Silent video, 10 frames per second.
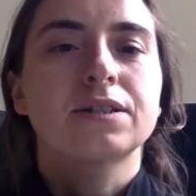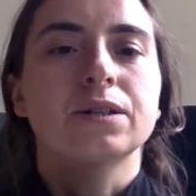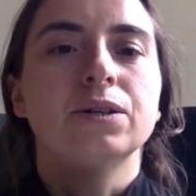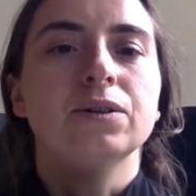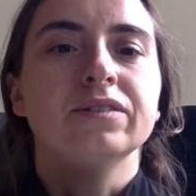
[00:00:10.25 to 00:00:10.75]

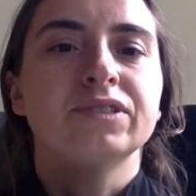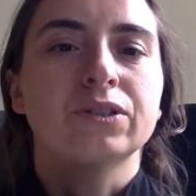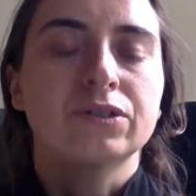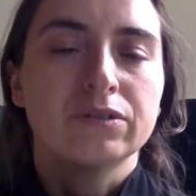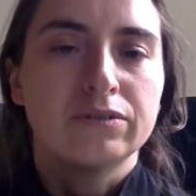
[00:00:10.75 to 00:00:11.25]
So if you
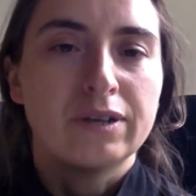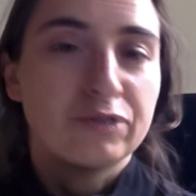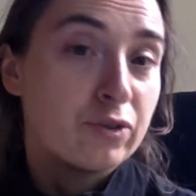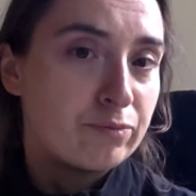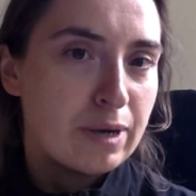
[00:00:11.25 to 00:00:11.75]
go to a
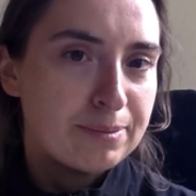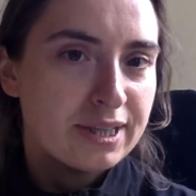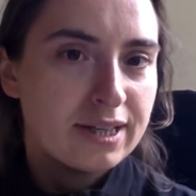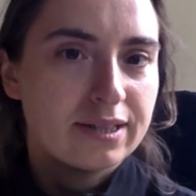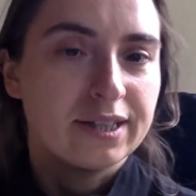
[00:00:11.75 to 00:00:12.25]
restaurant
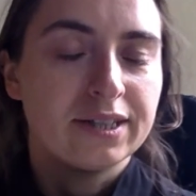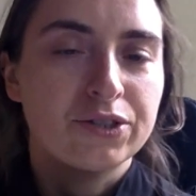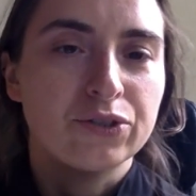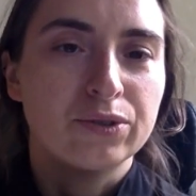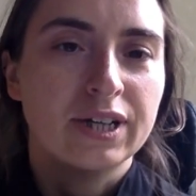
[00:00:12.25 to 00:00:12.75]
website
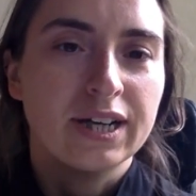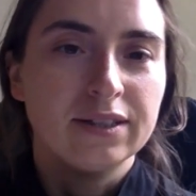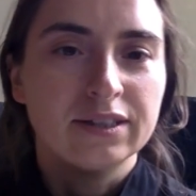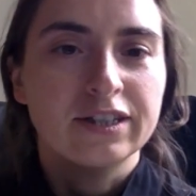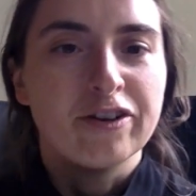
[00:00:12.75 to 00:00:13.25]
and you
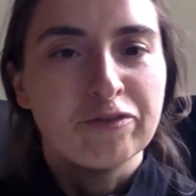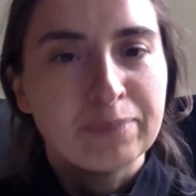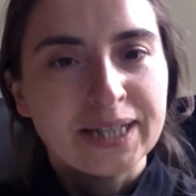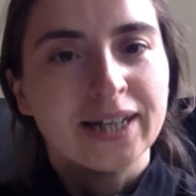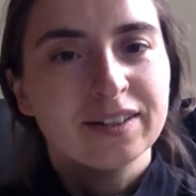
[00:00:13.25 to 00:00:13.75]
cannot have
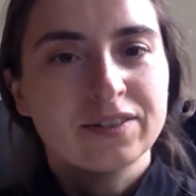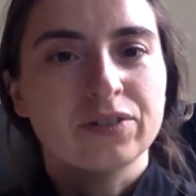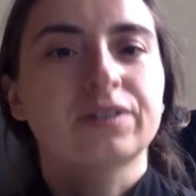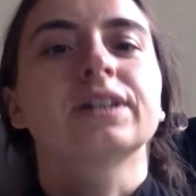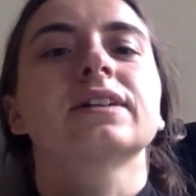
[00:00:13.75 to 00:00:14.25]
peanuts,
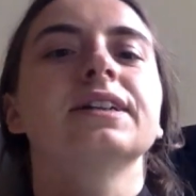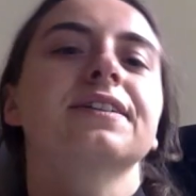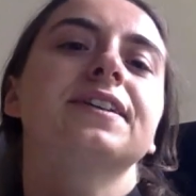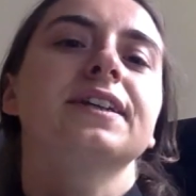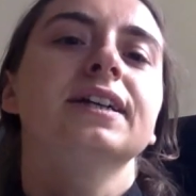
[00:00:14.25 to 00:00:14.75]
you can
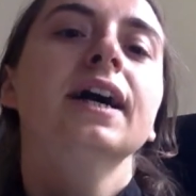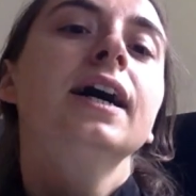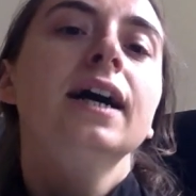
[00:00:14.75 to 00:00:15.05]
click the